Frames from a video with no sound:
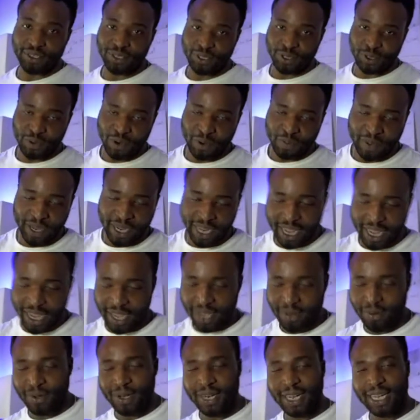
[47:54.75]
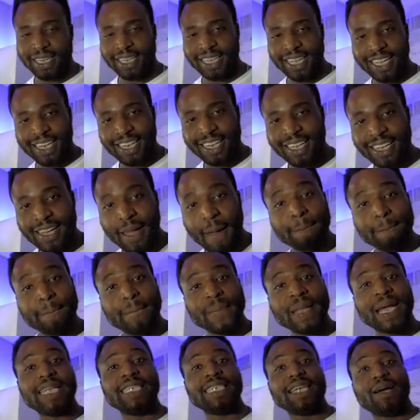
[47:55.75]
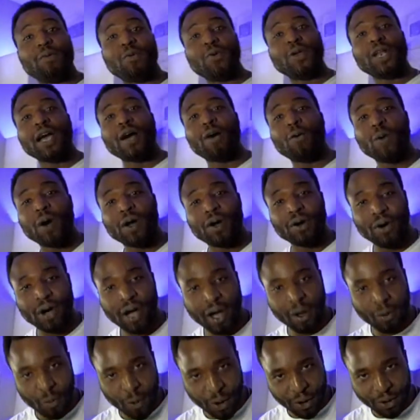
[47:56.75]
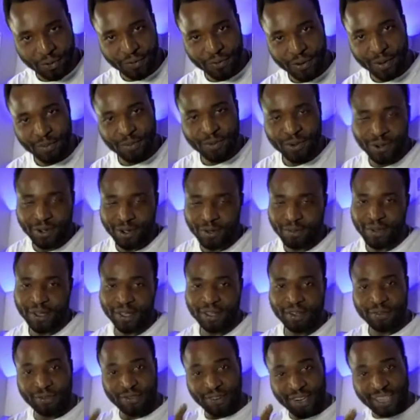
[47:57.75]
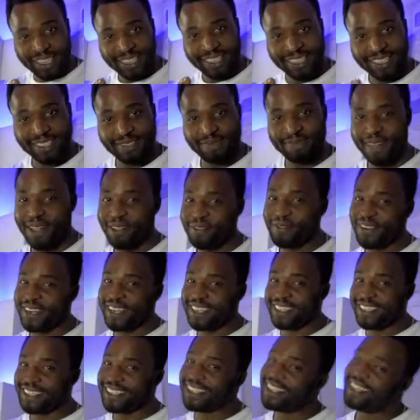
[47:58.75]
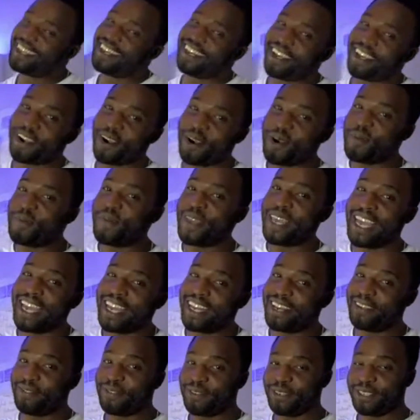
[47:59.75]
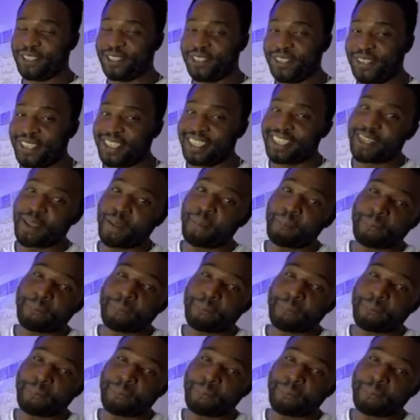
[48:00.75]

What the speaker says: Chukwuemeka Edward Atede, Anyamuna Waroha, one of Abugo. Your friends, my friends, they call me Eddy4Shot's.